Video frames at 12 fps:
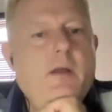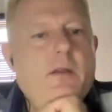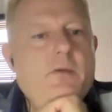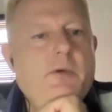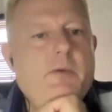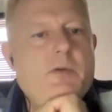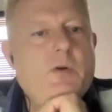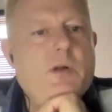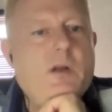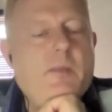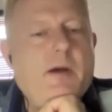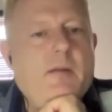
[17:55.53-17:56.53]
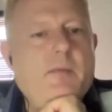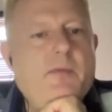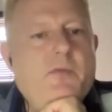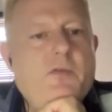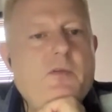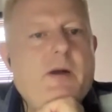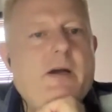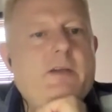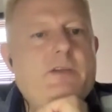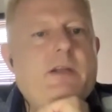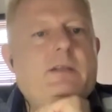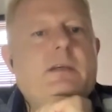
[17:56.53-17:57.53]
that we were talking about before about
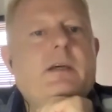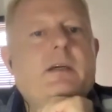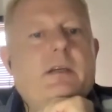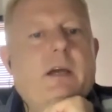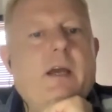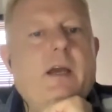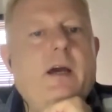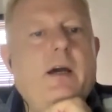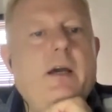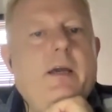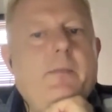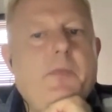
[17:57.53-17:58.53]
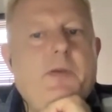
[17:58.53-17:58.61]
agentic AI.